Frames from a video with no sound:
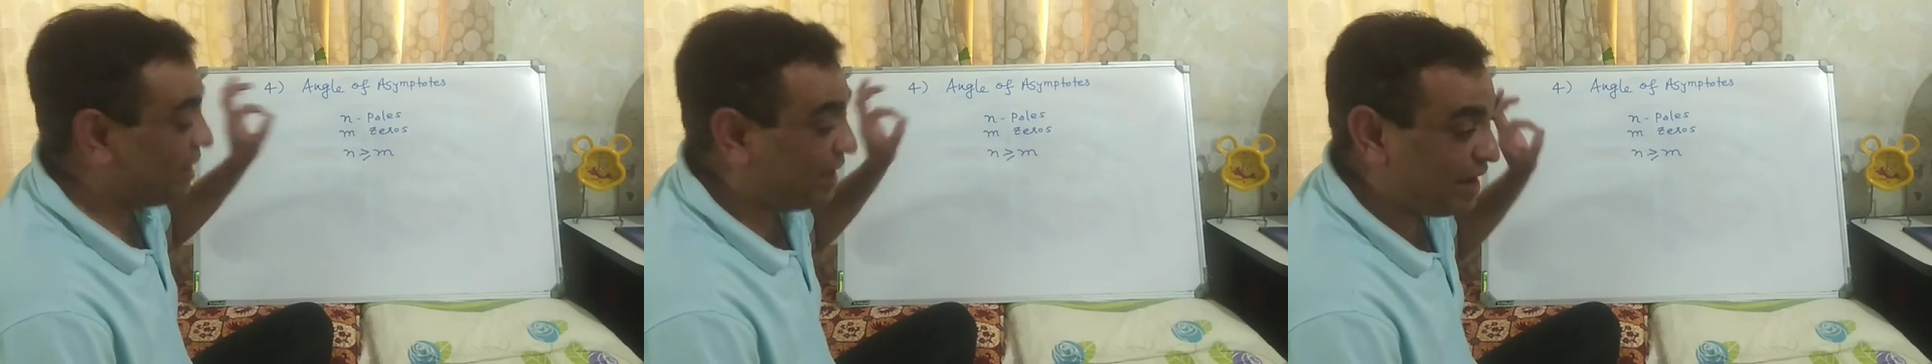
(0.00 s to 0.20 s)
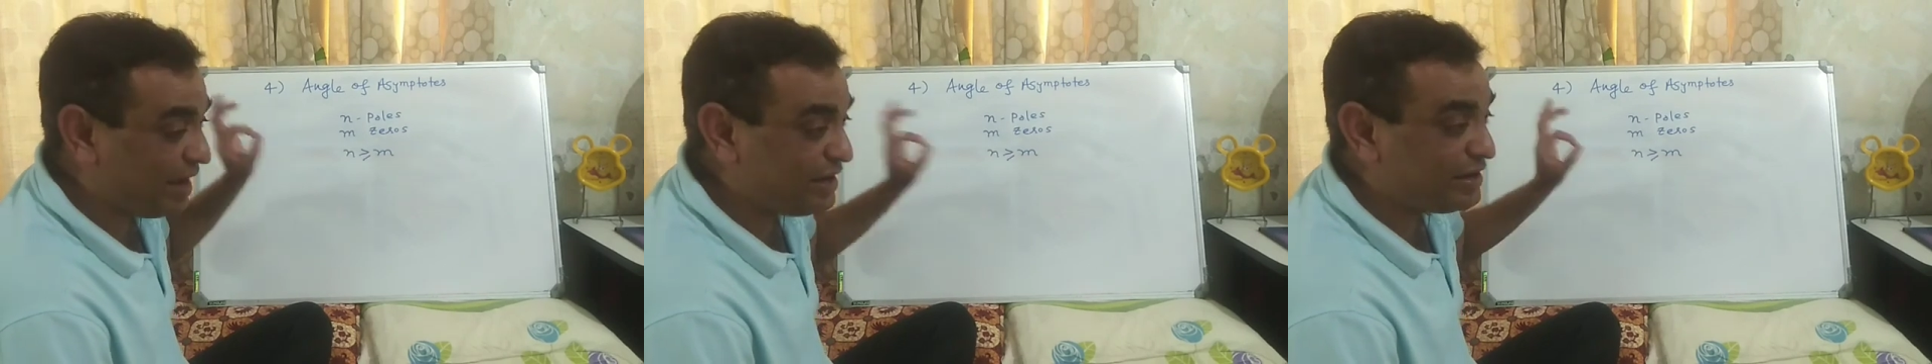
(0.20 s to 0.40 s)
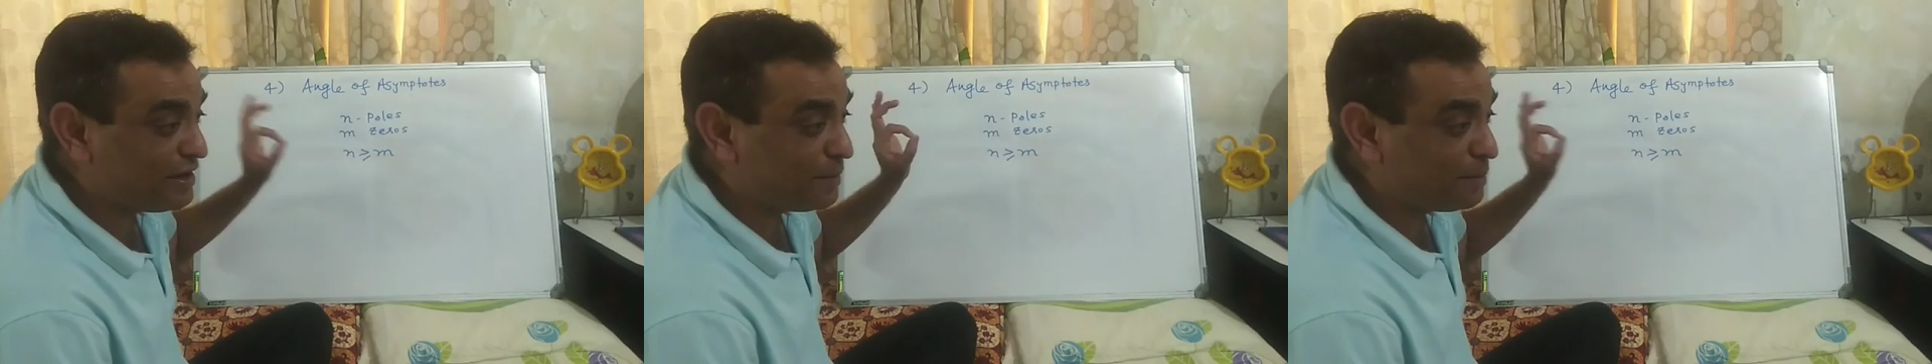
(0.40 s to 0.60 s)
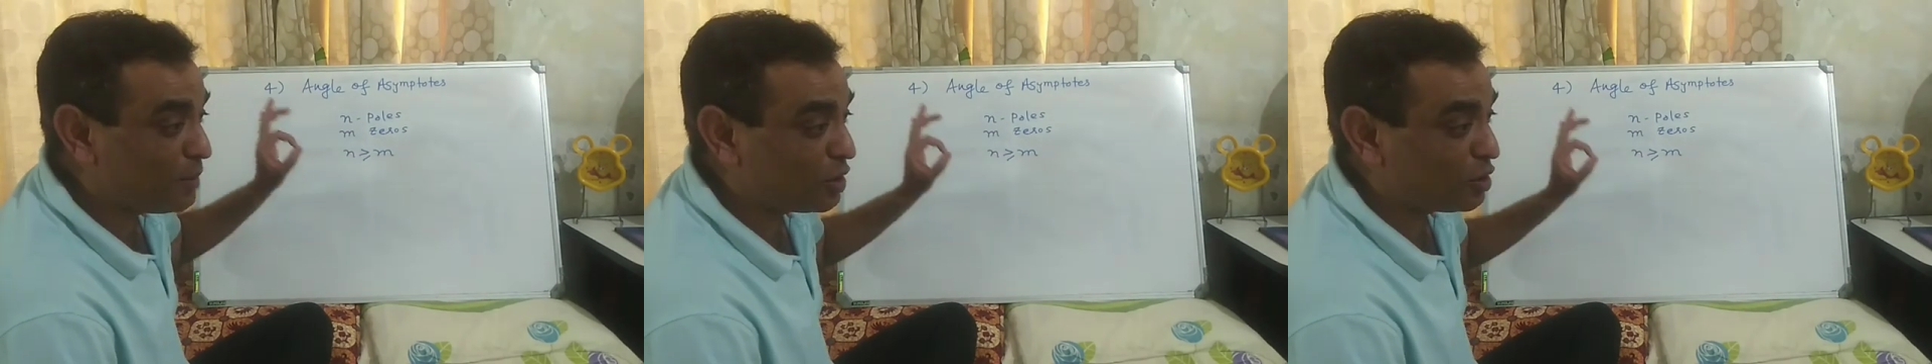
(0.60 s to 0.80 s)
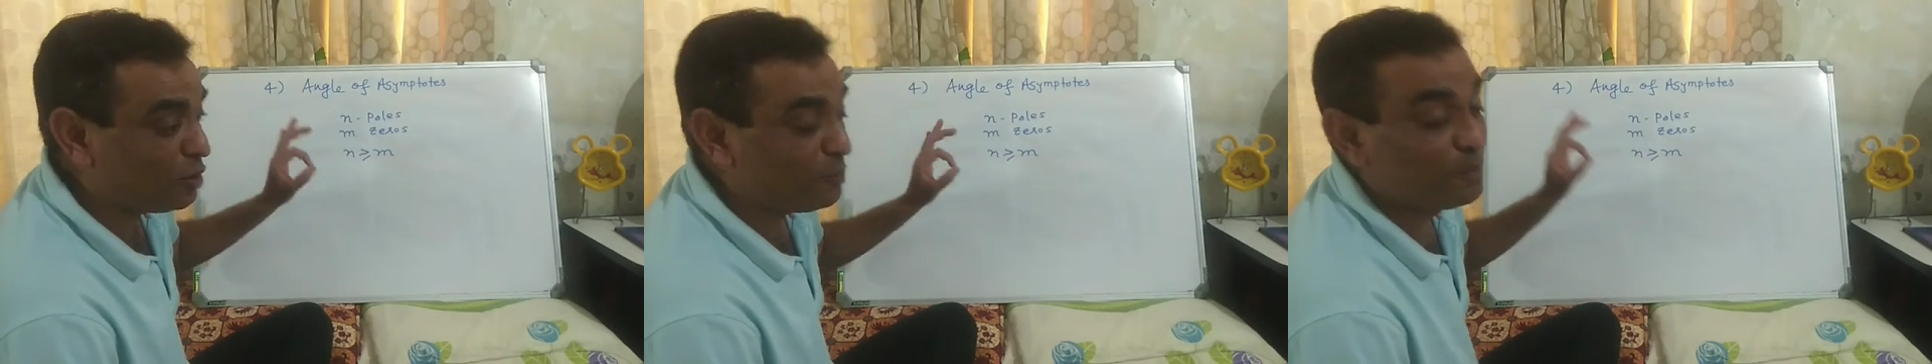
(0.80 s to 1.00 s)
n
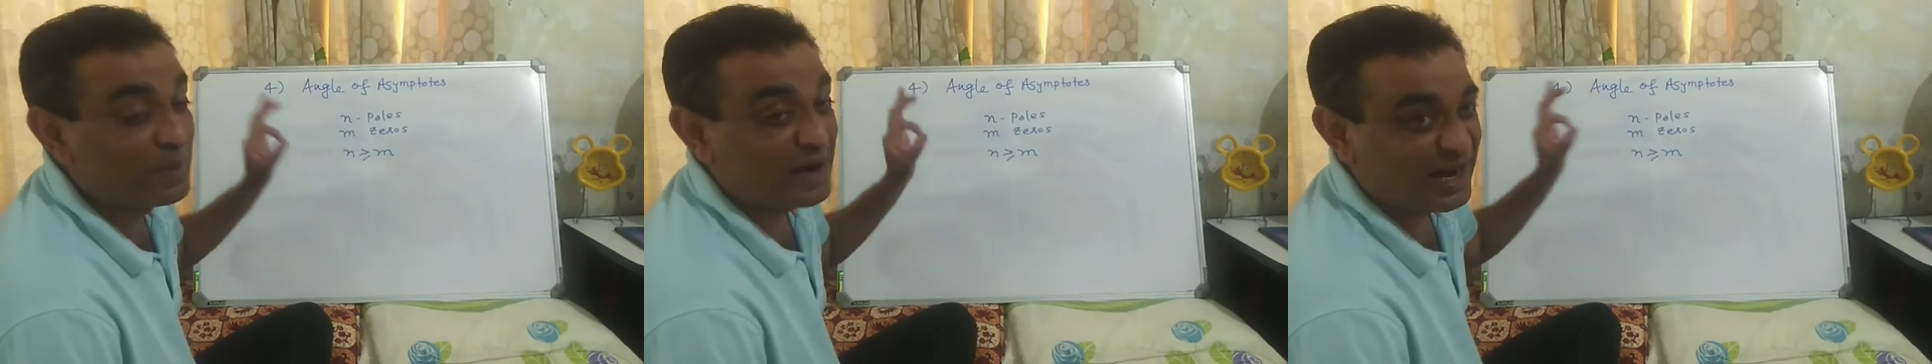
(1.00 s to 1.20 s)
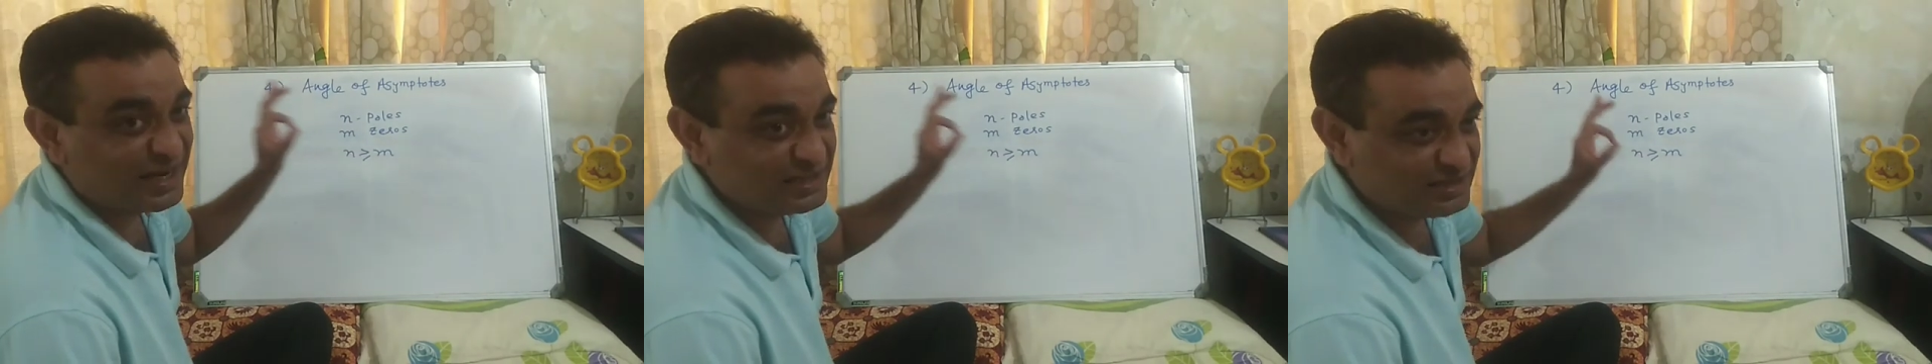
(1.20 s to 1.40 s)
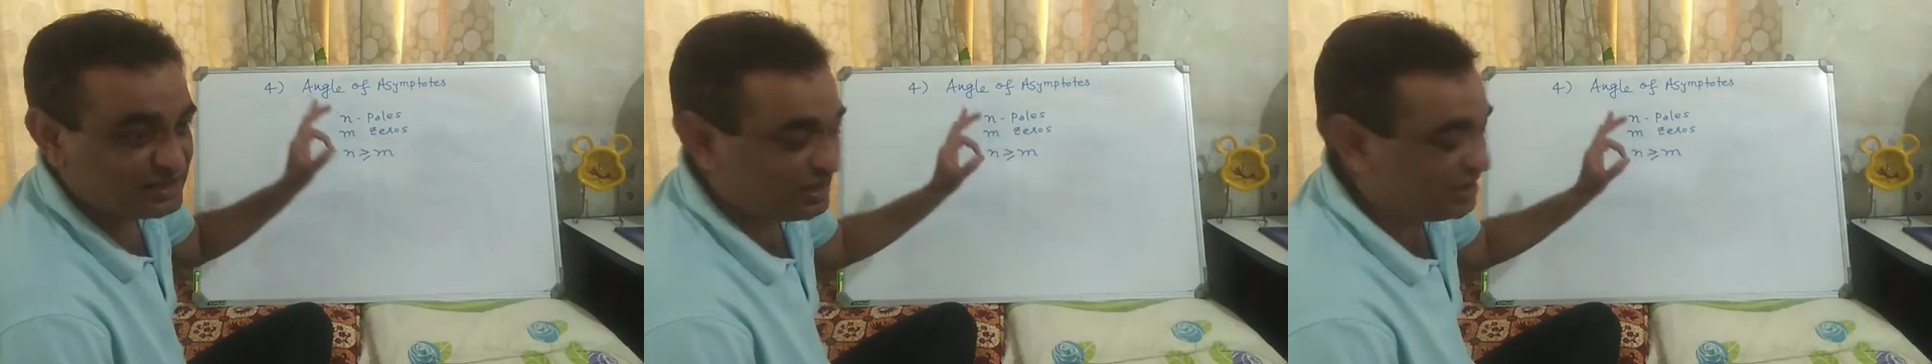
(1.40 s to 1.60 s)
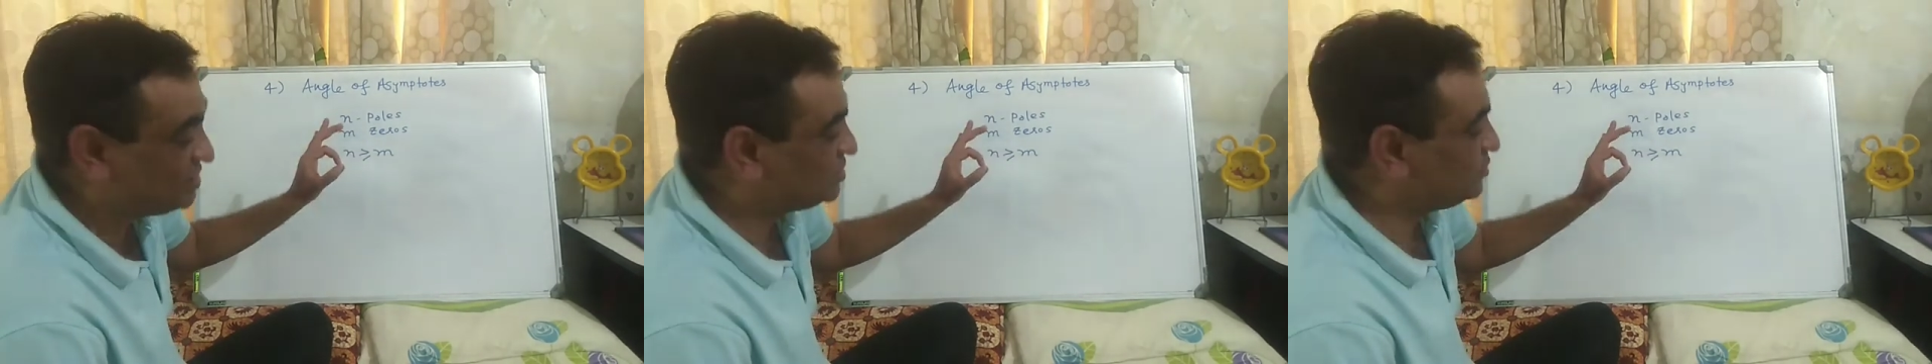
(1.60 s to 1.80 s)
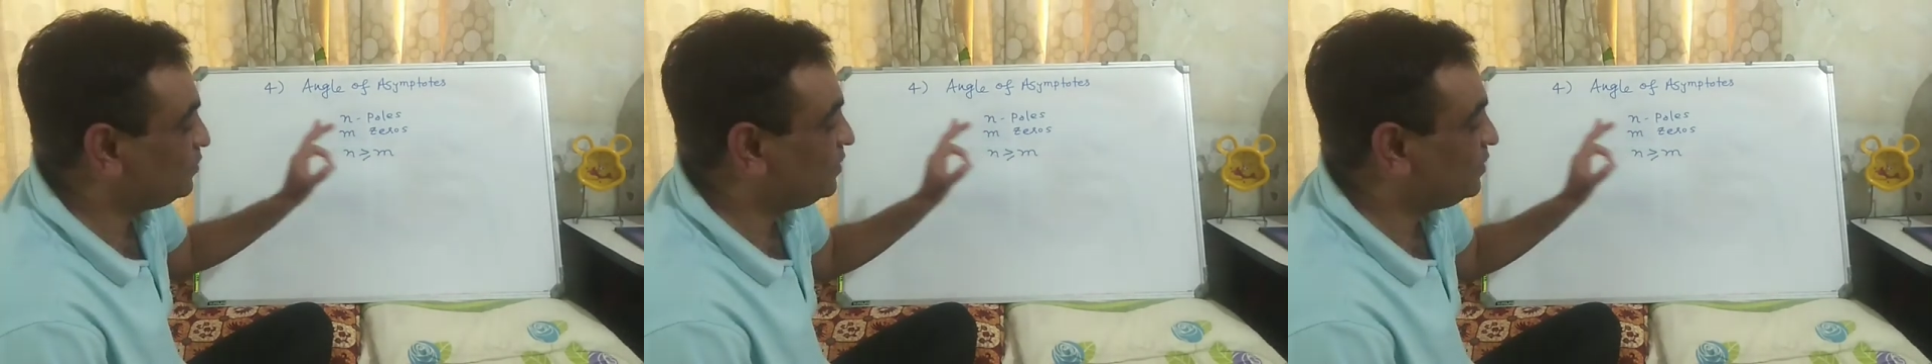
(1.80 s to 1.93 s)
number of branches